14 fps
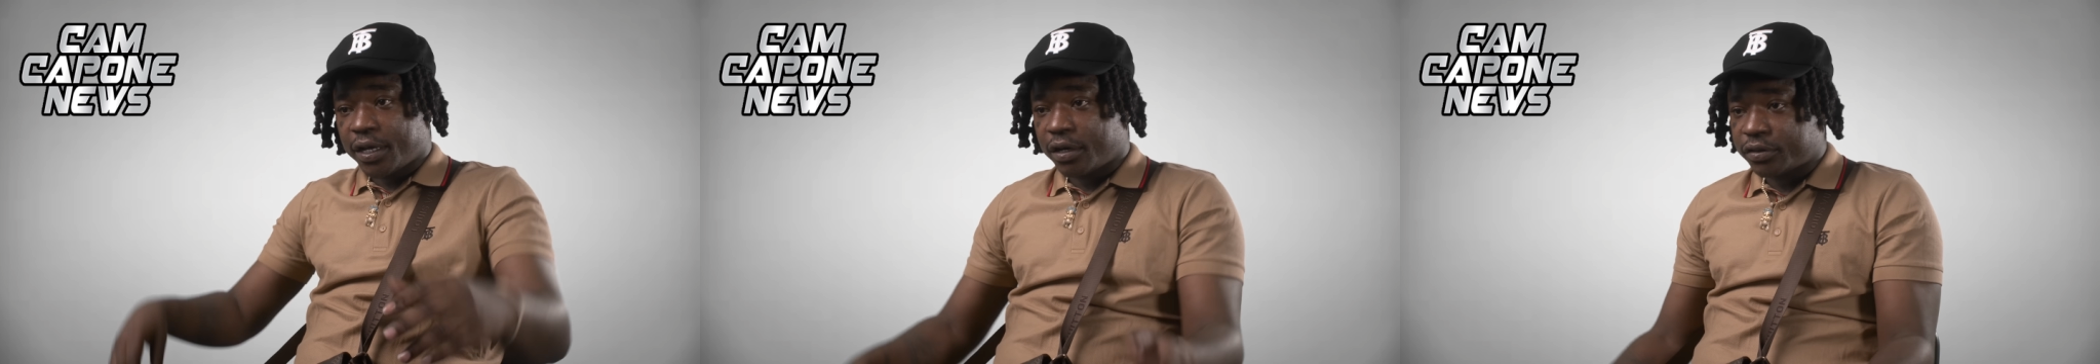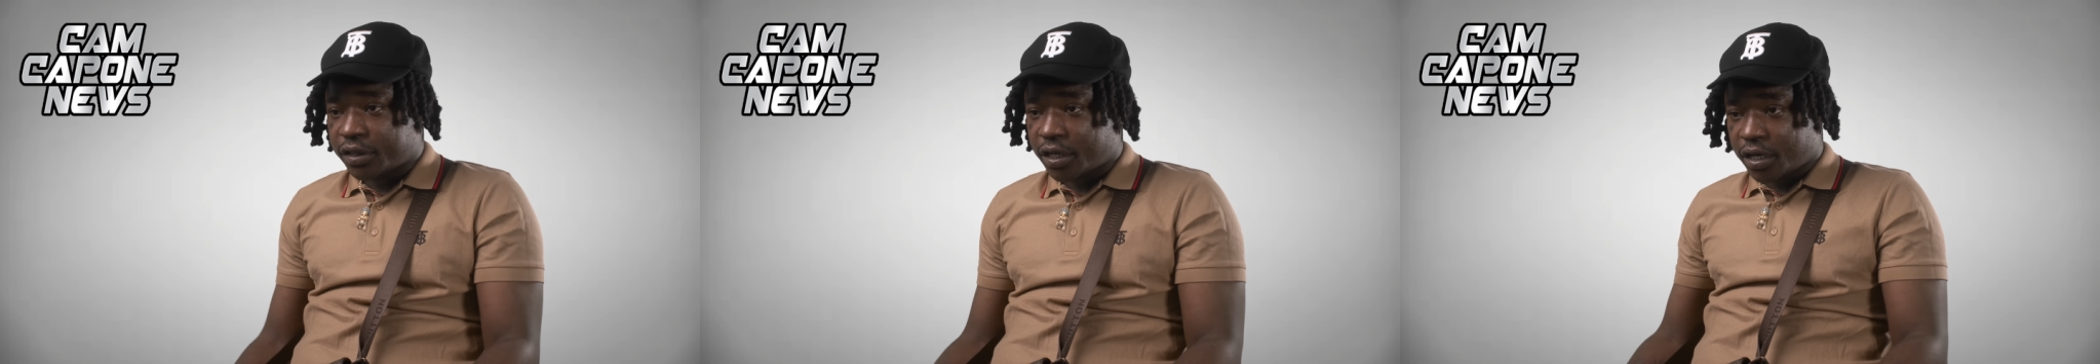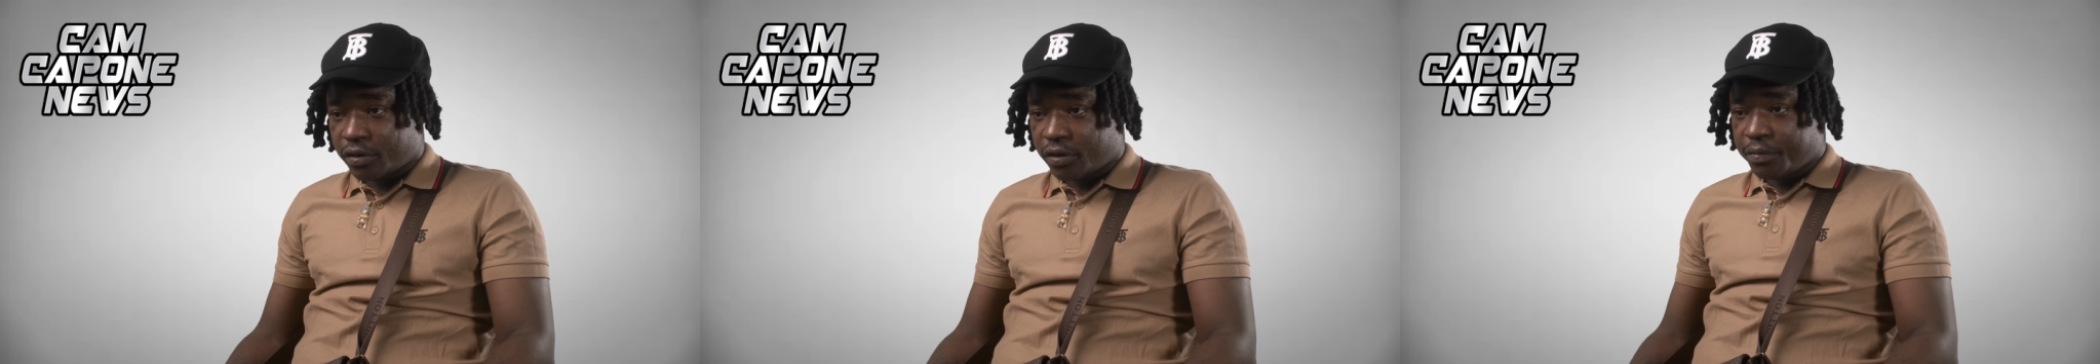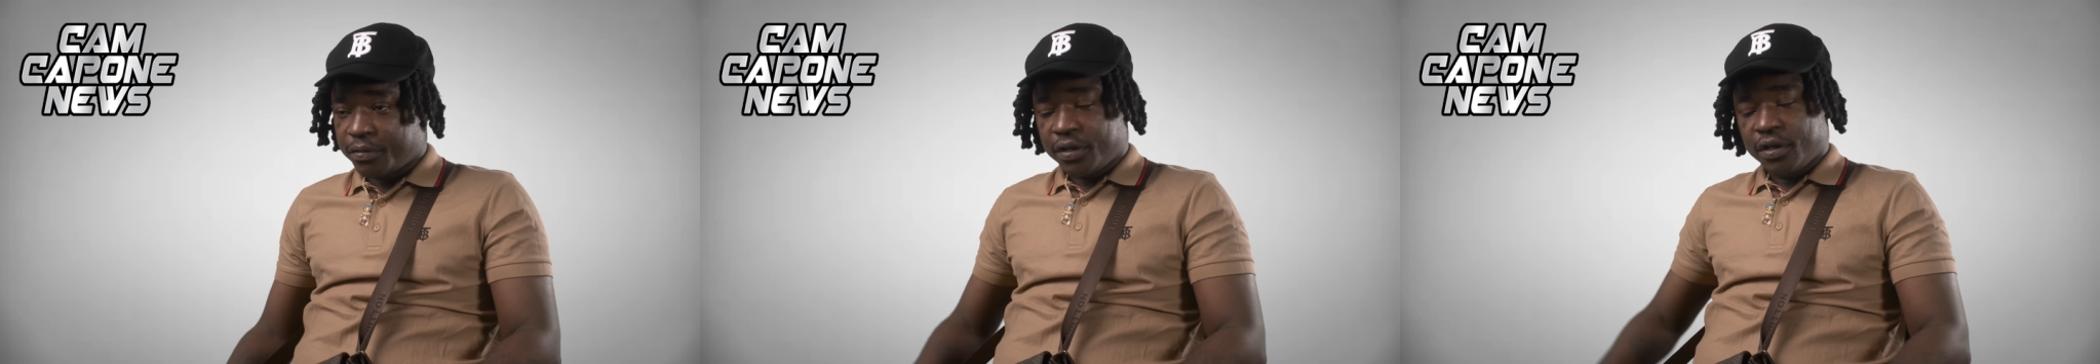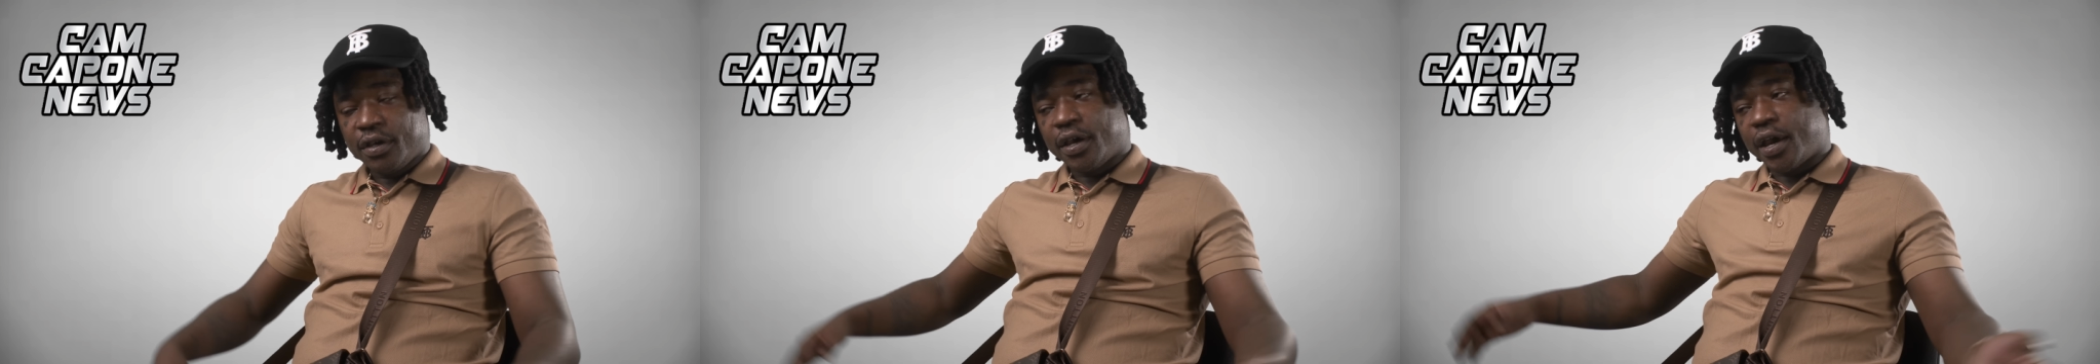outside. You hear
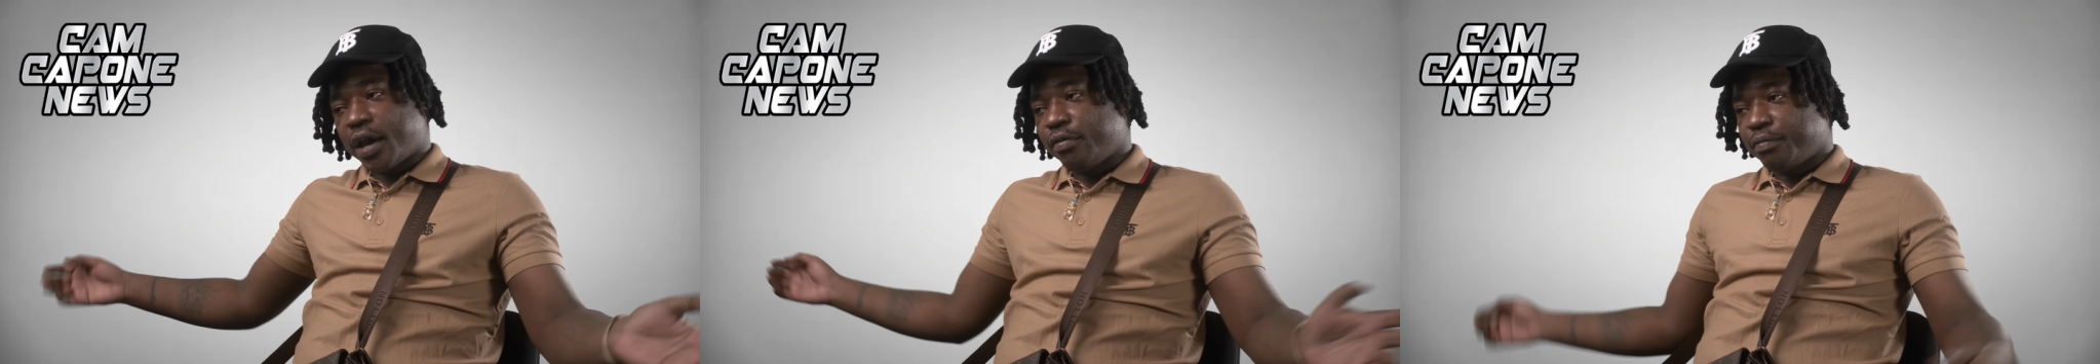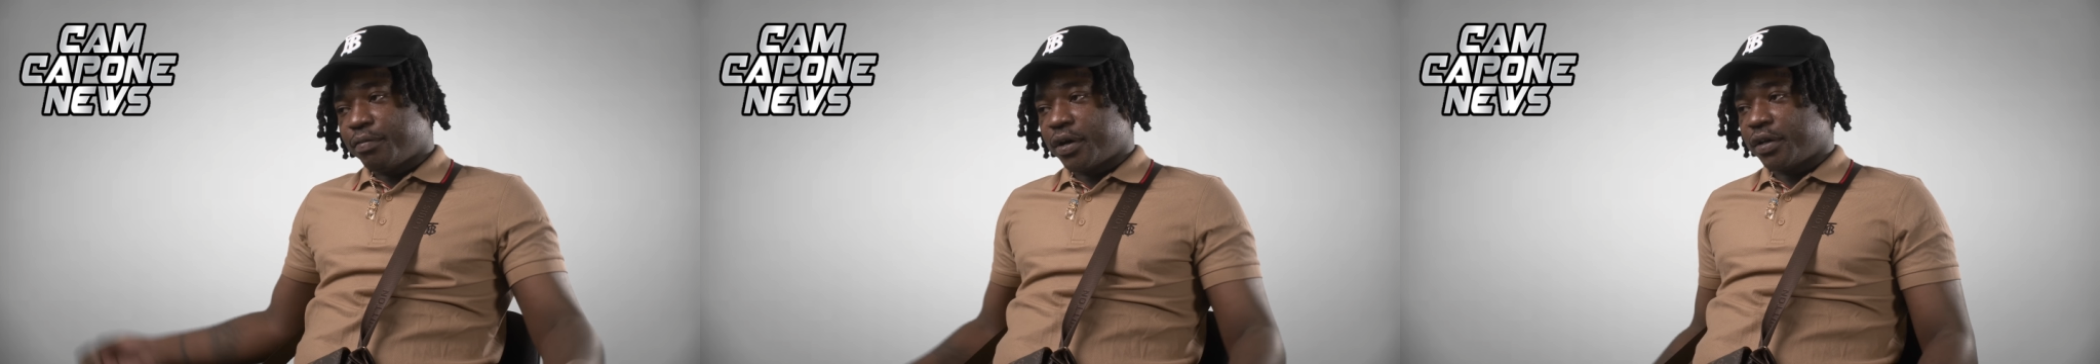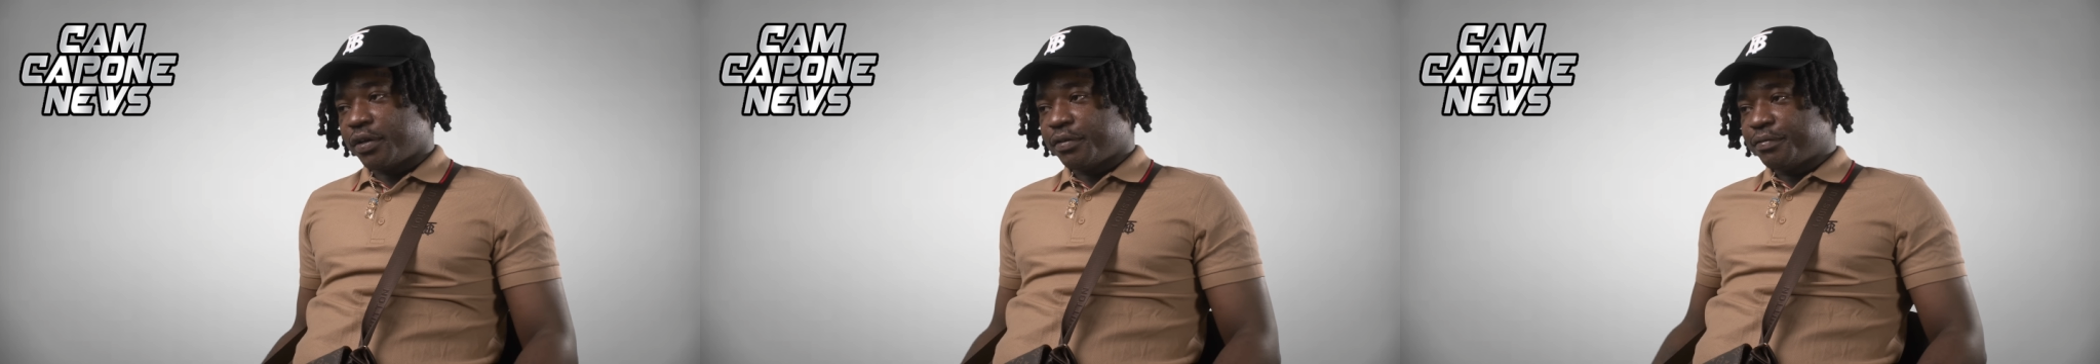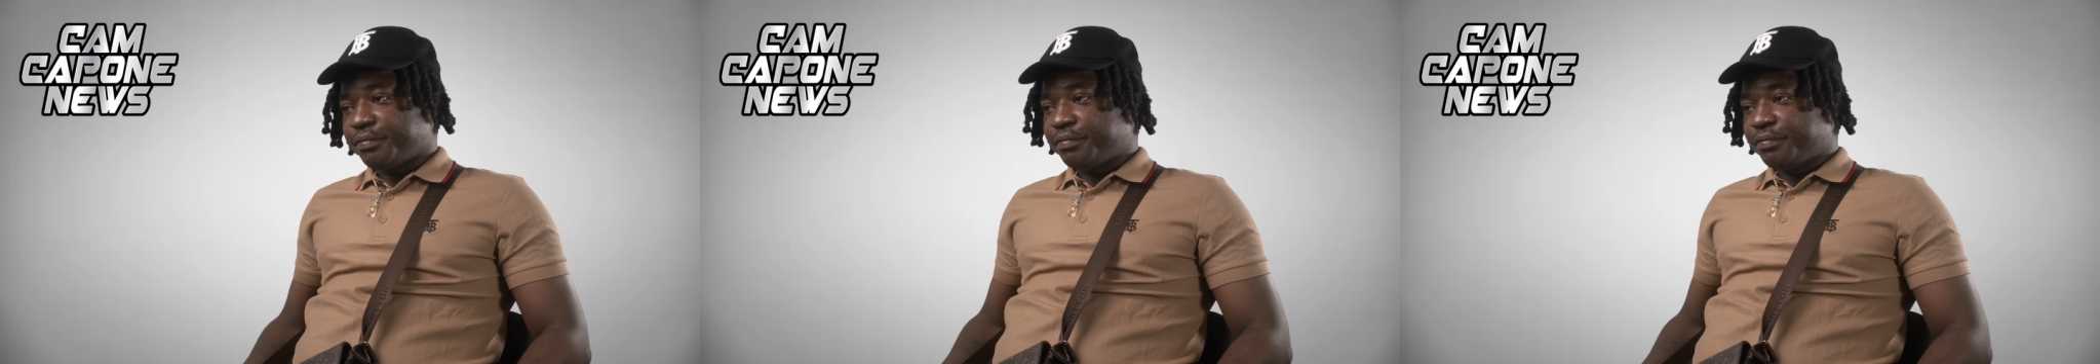me? Everybody.